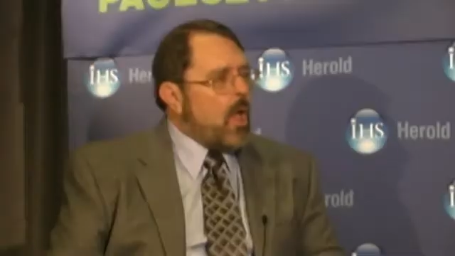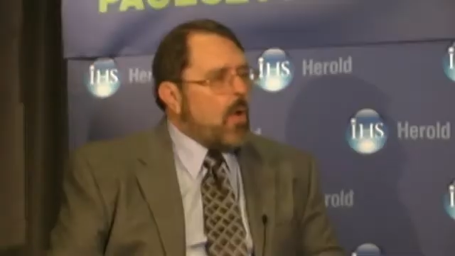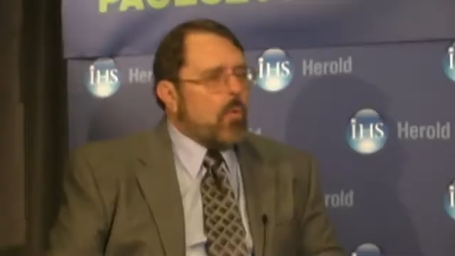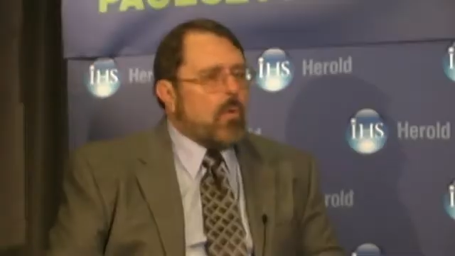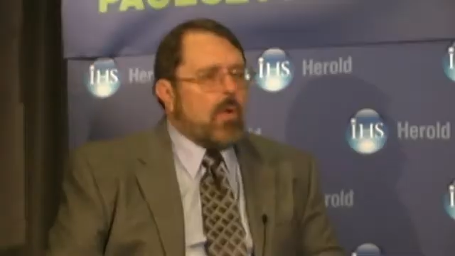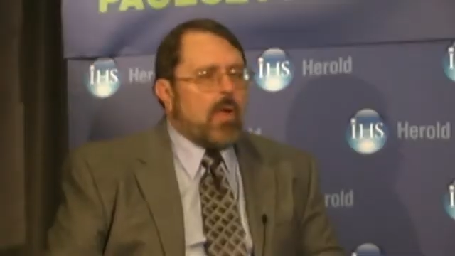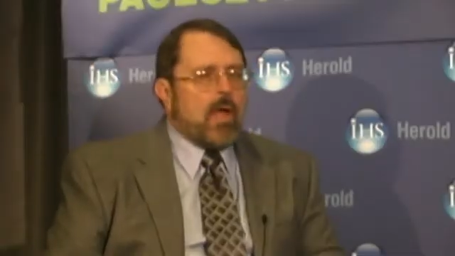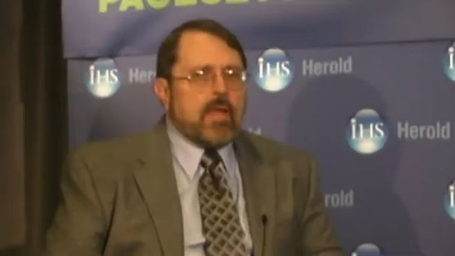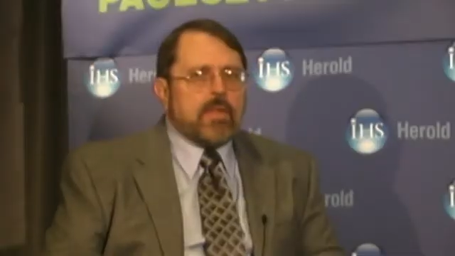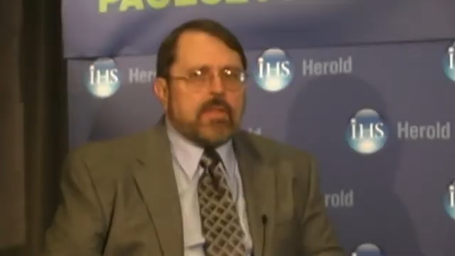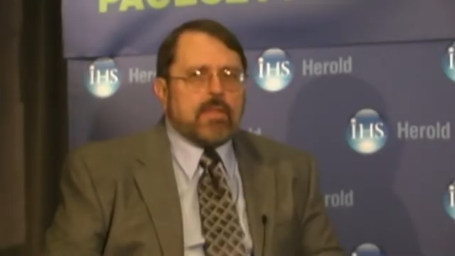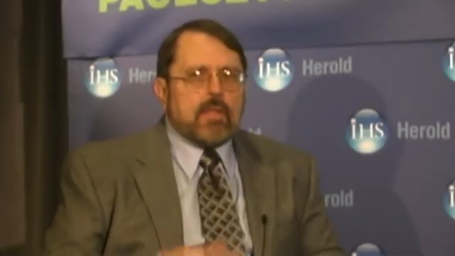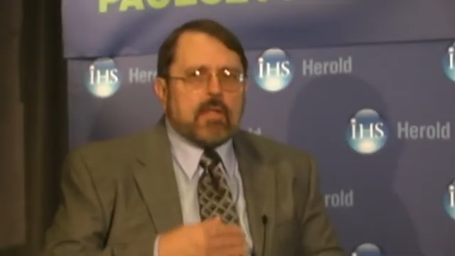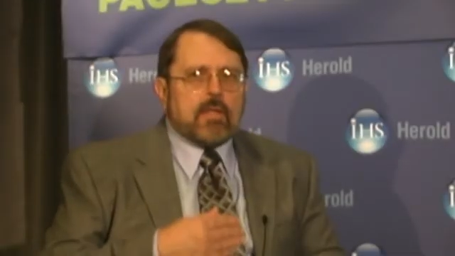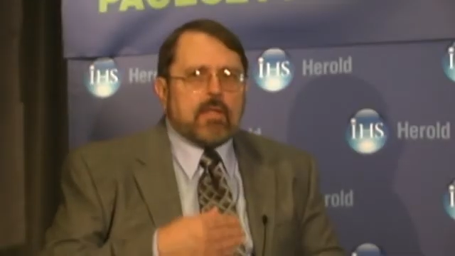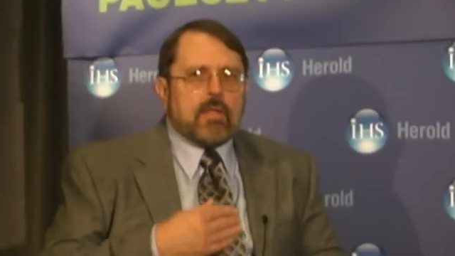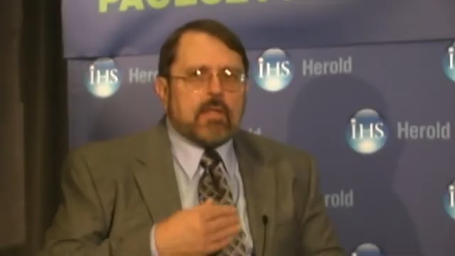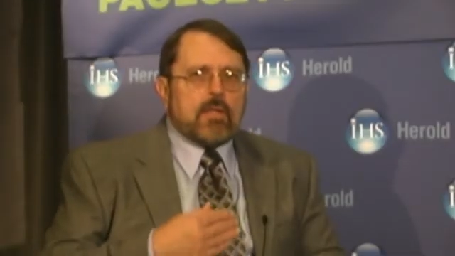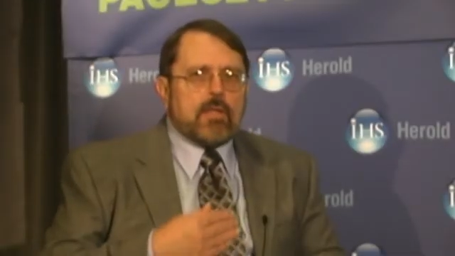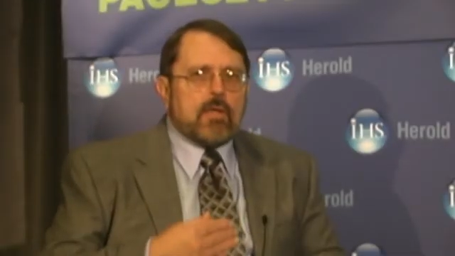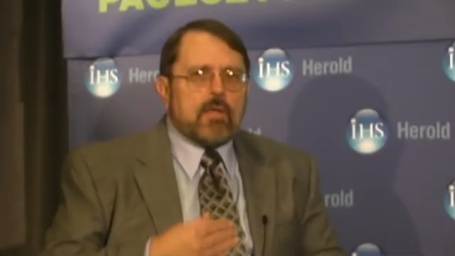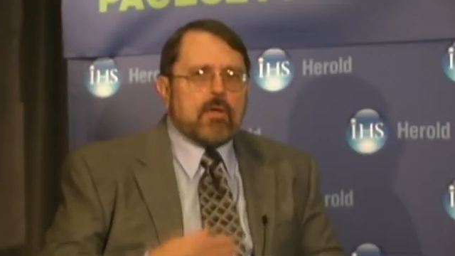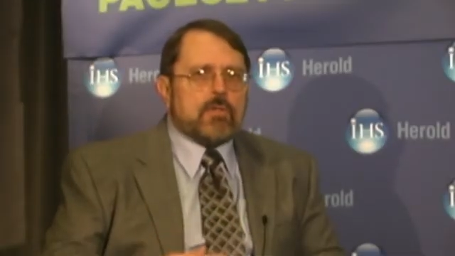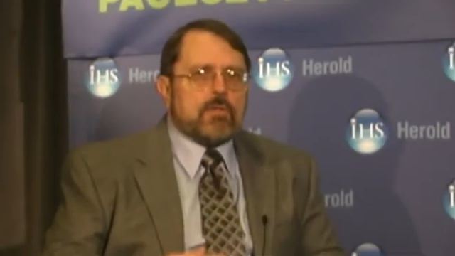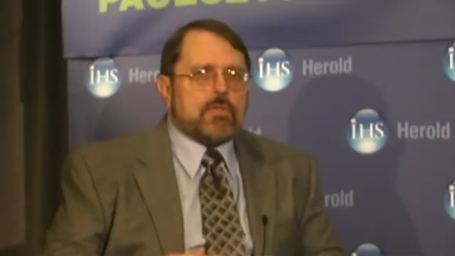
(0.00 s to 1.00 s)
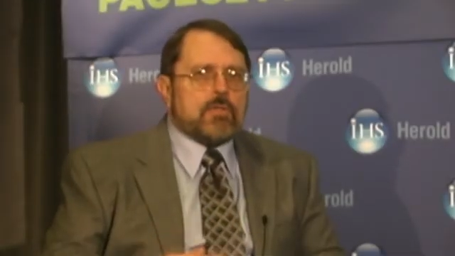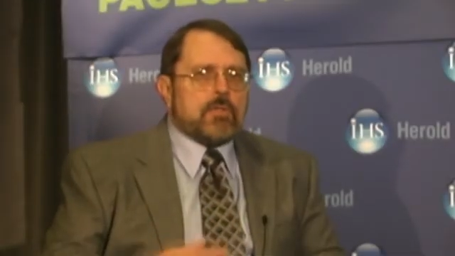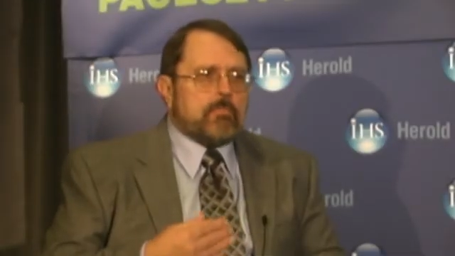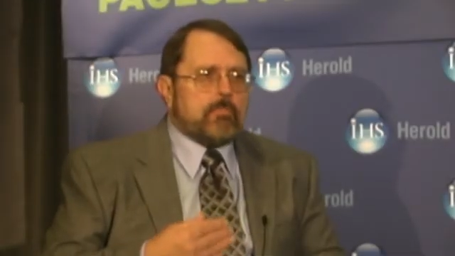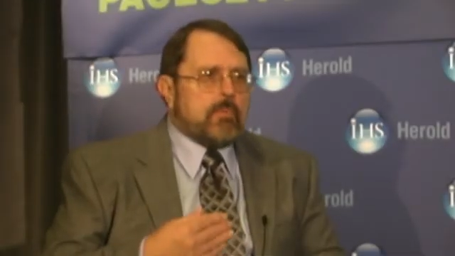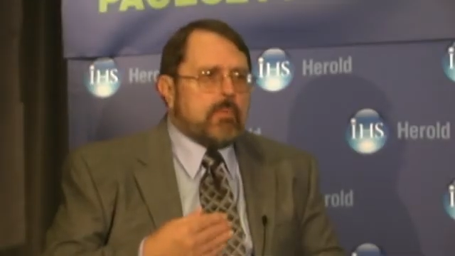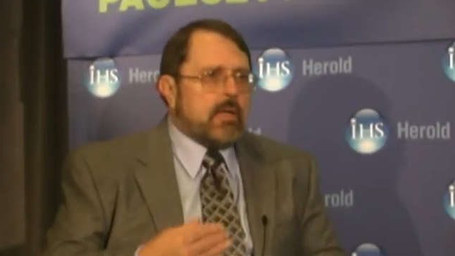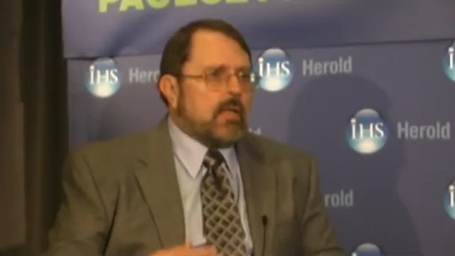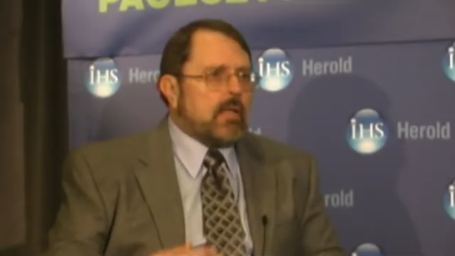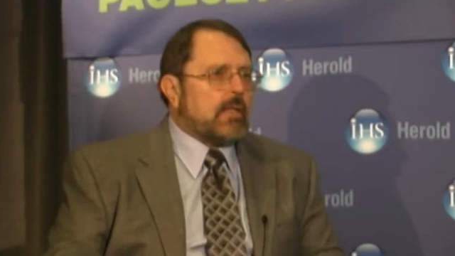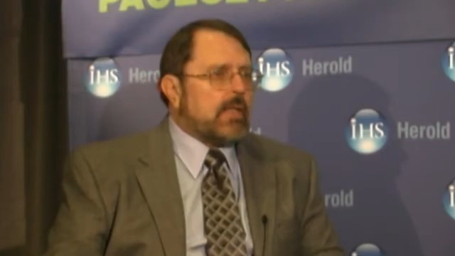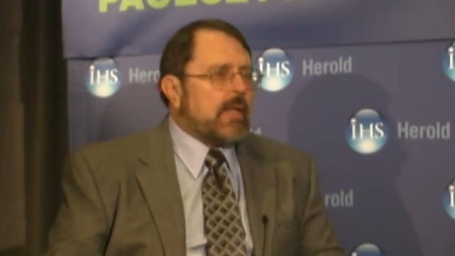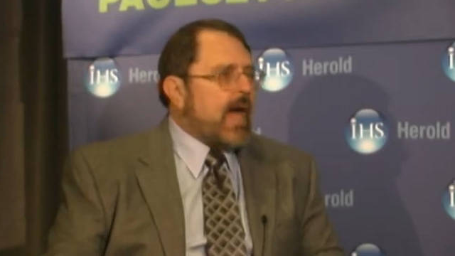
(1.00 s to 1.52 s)
Well, I think that there's
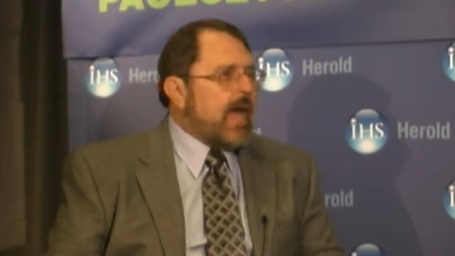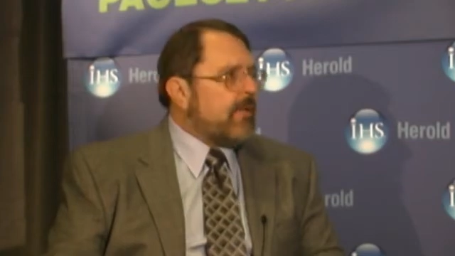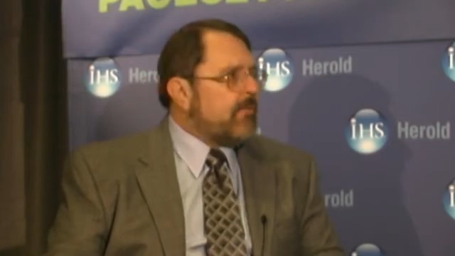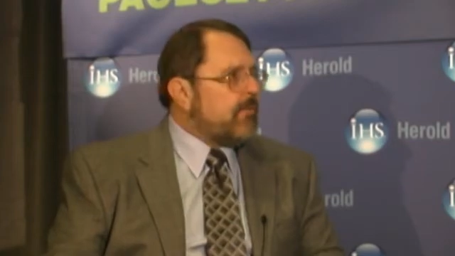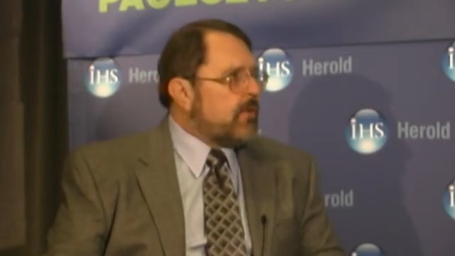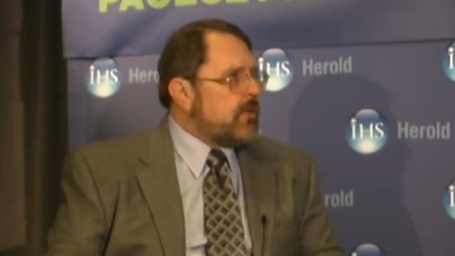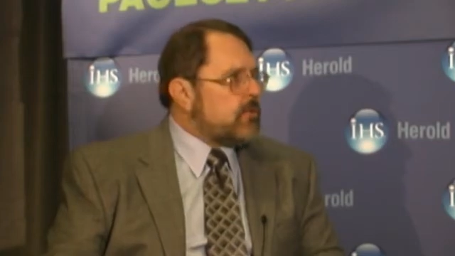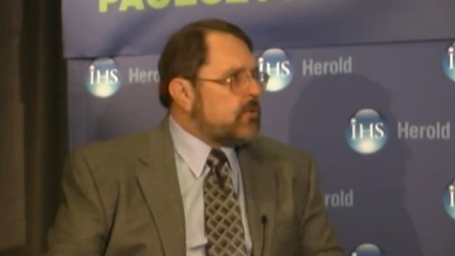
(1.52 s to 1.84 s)
been a lot of